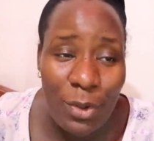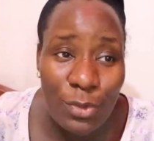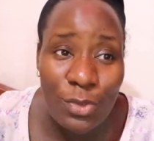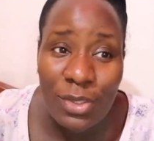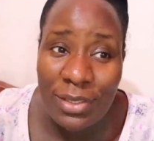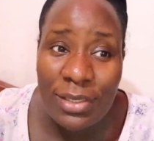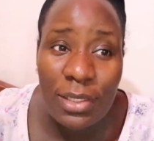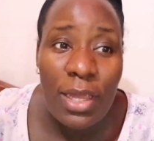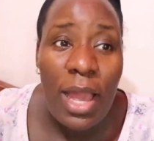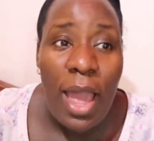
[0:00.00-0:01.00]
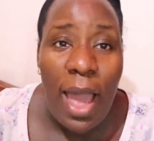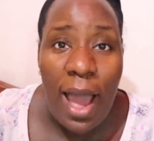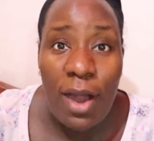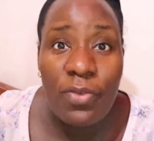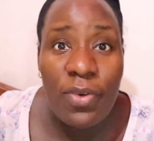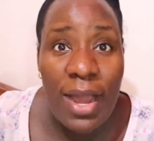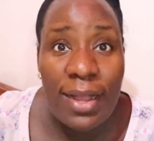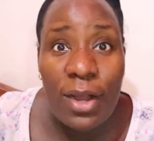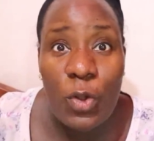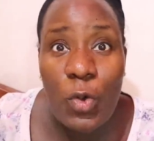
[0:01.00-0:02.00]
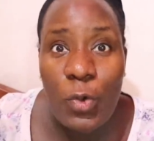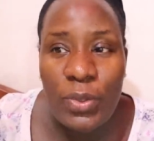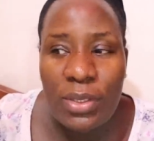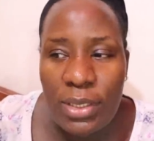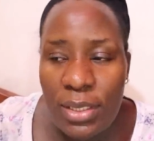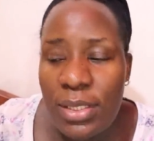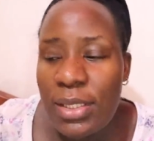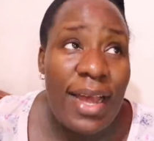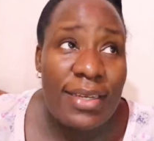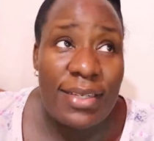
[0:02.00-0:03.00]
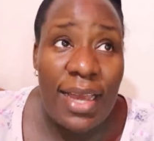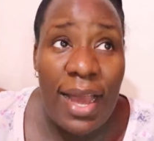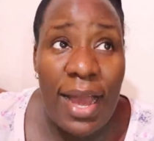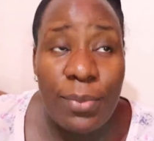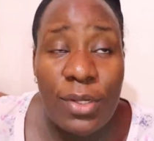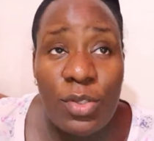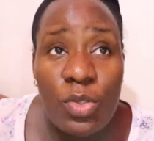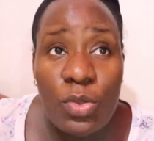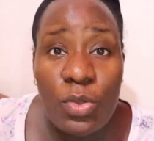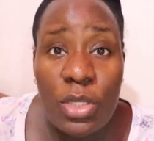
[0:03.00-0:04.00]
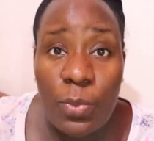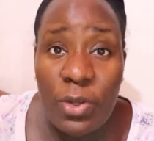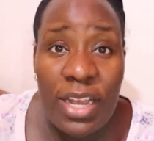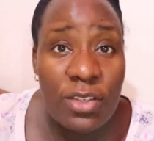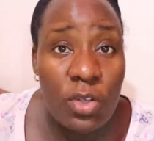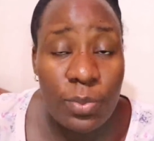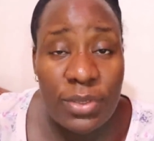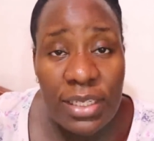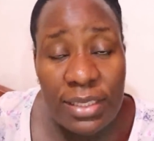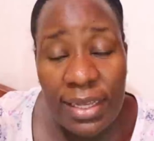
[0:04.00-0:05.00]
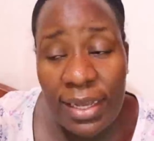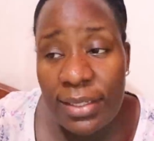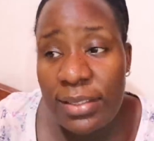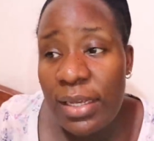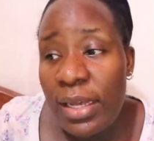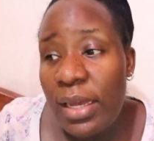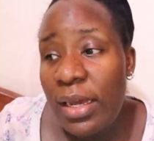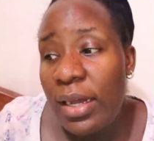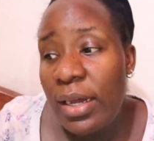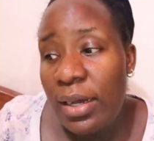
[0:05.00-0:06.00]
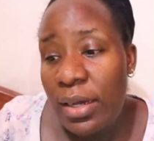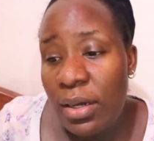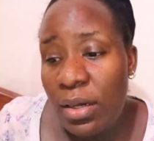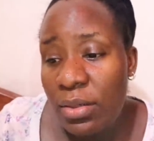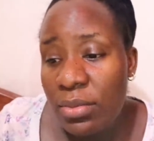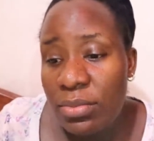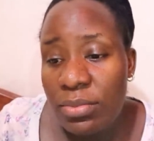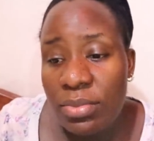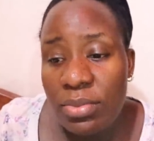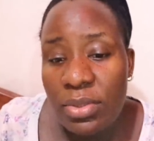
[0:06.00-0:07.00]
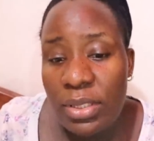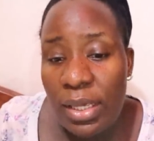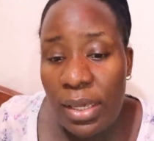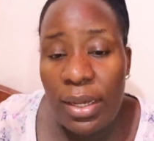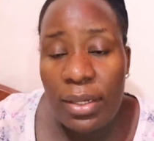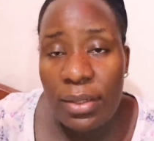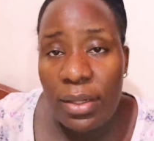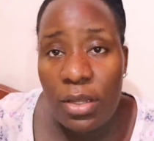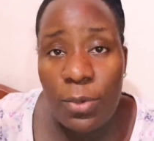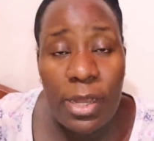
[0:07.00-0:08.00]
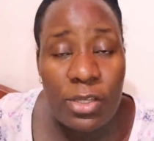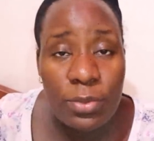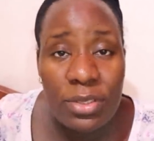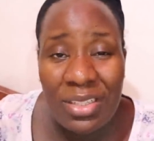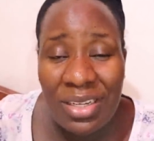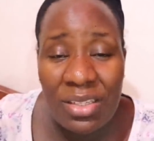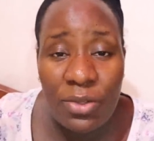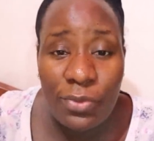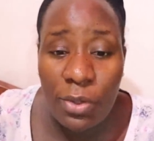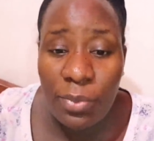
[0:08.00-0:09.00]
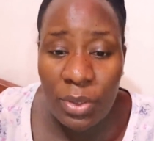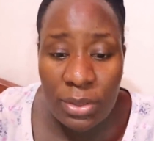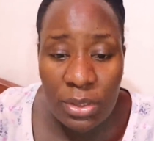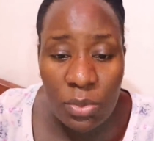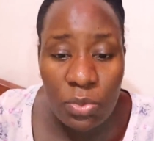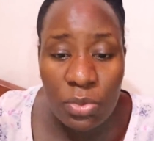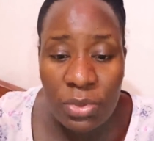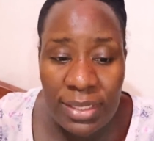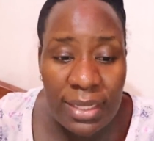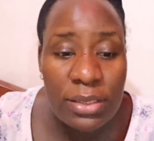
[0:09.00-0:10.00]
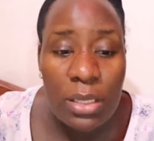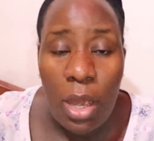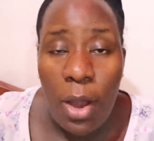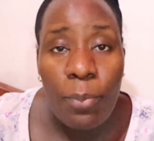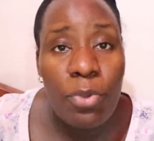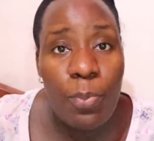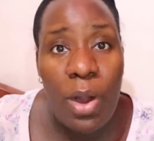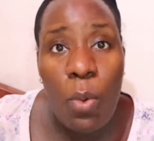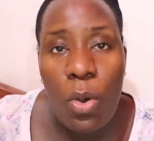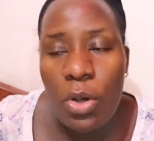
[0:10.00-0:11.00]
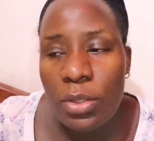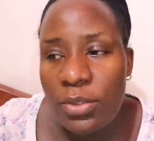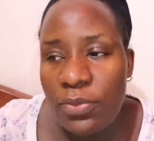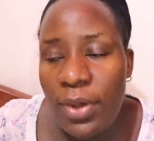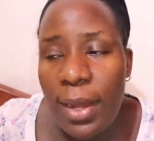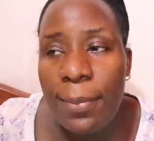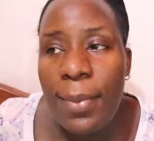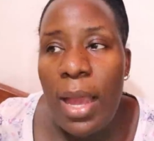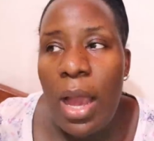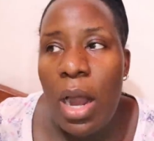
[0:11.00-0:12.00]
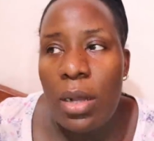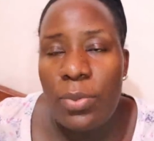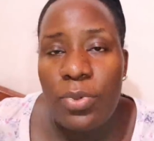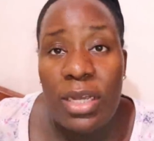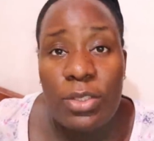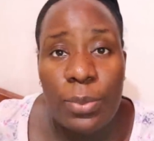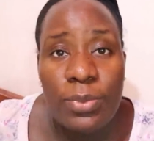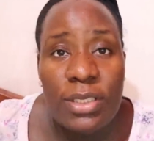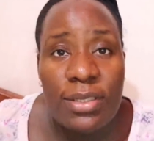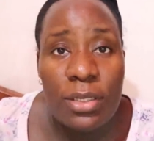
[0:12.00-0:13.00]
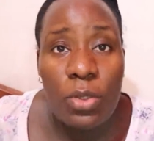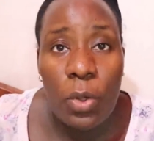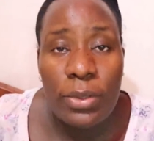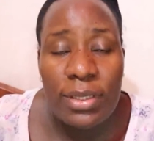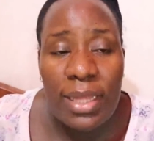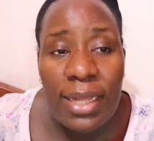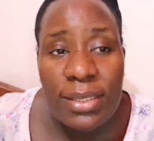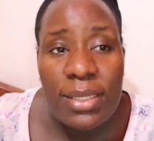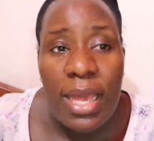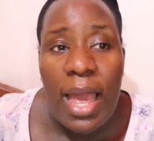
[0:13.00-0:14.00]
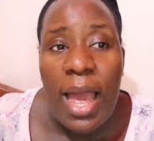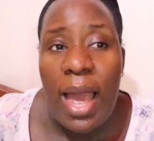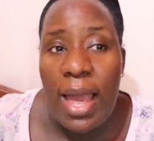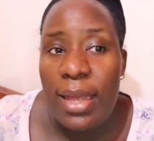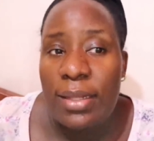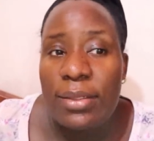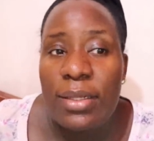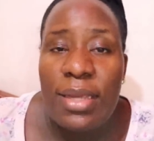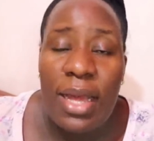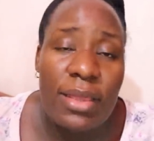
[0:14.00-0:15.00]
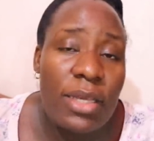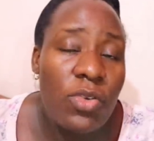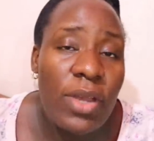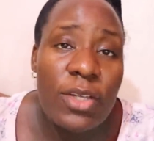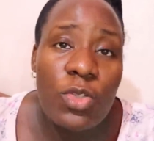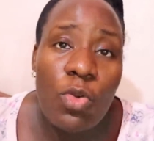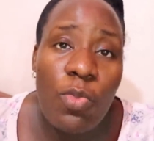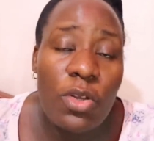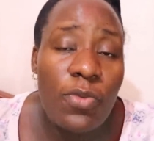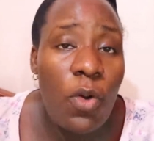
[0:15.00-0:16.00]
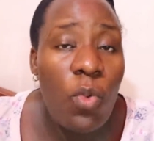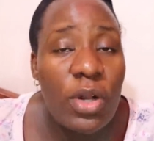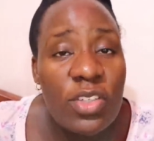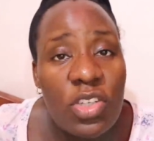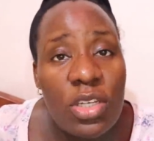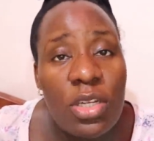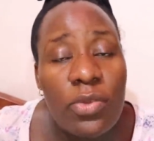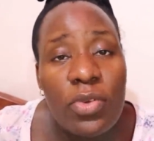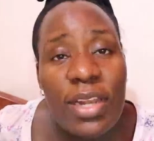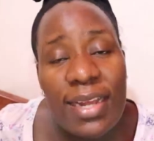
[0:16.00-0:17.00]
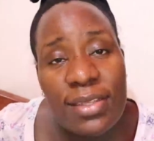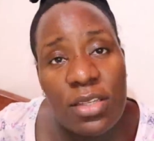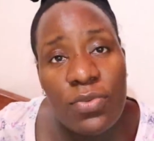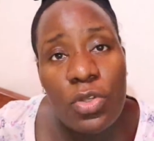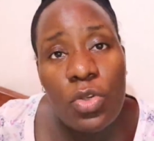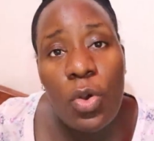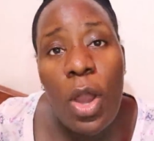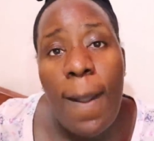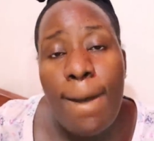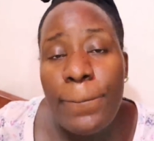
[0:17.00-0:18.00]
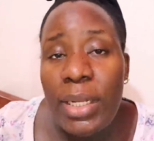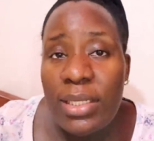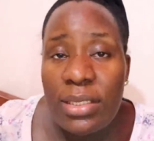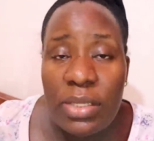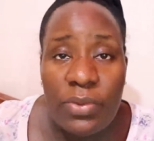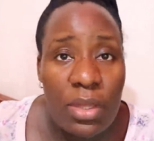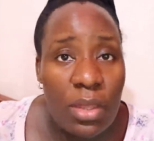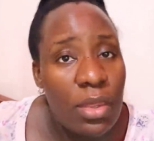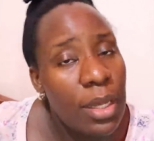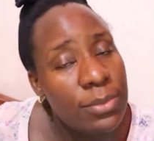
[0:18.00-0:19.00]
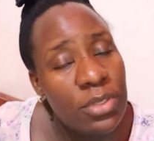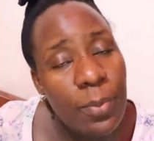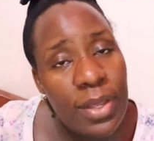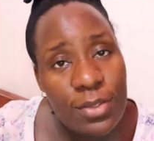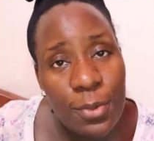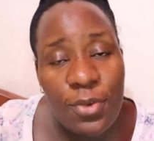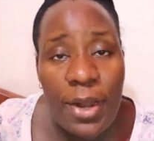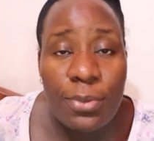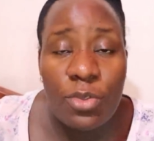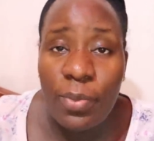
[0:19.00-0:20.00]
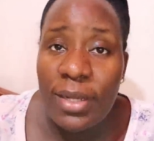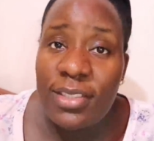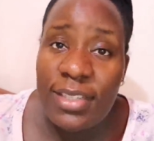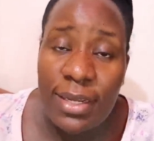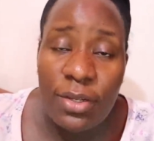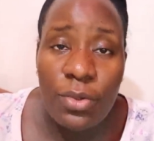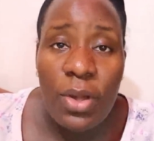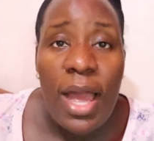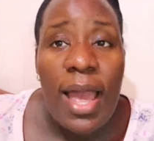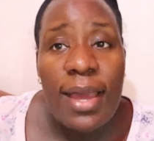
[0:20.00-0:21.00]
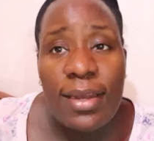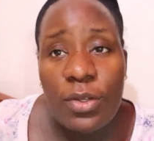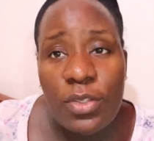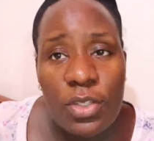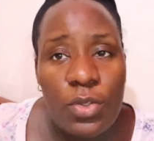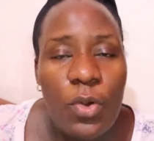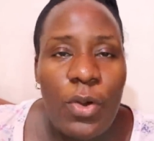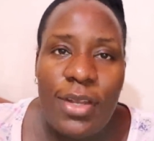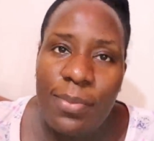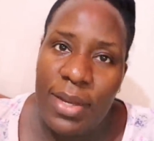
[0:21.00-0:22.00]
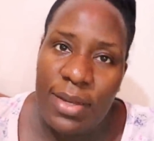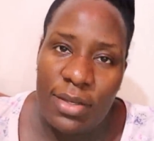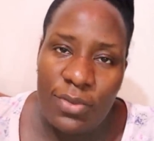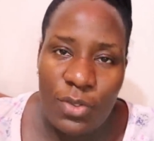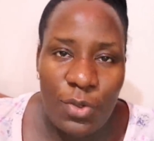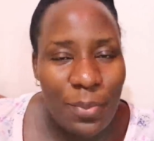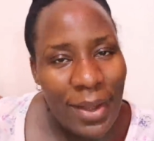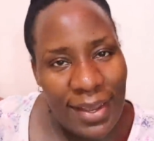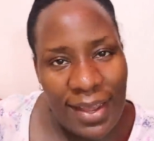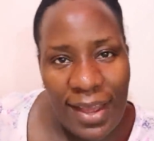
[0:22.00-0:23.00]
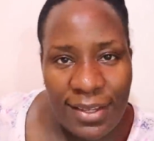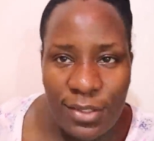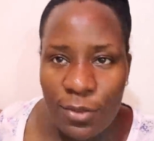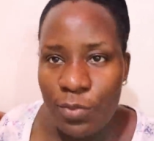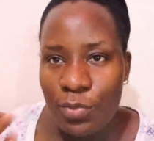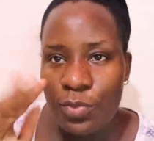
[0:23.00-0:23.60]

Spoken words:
I want to just see how far I can go with it. And yeah, I'm going to keep you guys updated. I'll keep you guys updated. I think from Monday we'll start proper work on the farm. I'll keep you guys updated on that. And yeah, thank you guys so much for watching. If you like this video, please give it a thumbs up and subscribe to my channel, and I'll see you all in my next video. Bye guys.